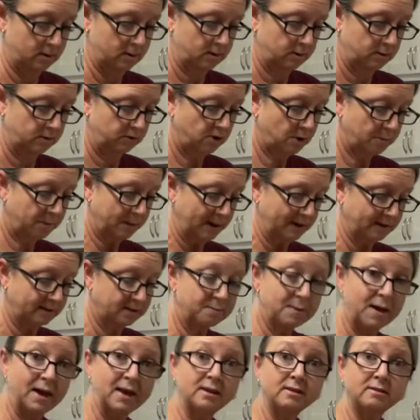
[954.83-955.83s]
Did y'all plant
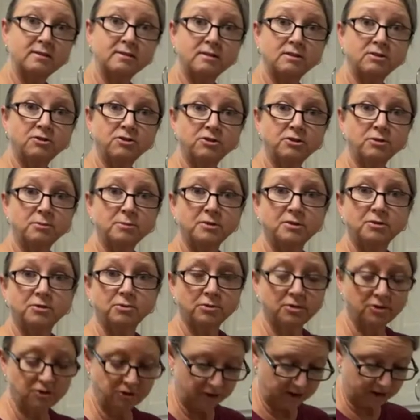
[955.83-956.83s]
tomatoes this year, Miss
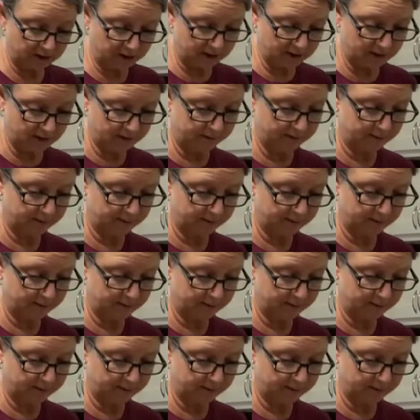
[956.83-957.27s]
Regina?